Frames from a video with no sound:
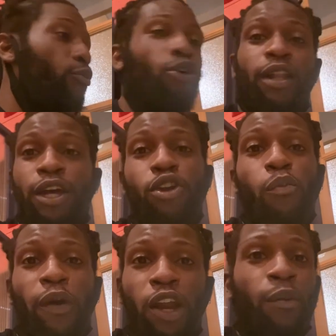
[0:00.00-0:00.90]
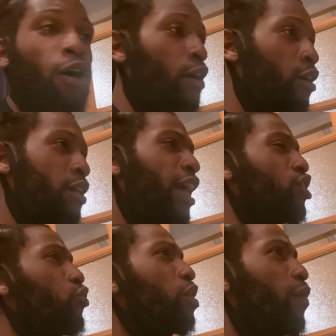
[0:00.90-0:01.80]
Orlando, Panama. They
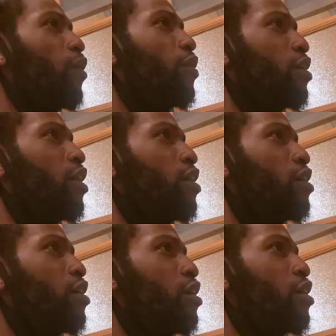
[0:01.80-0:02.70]
had Chuy's in Panama, didn't they?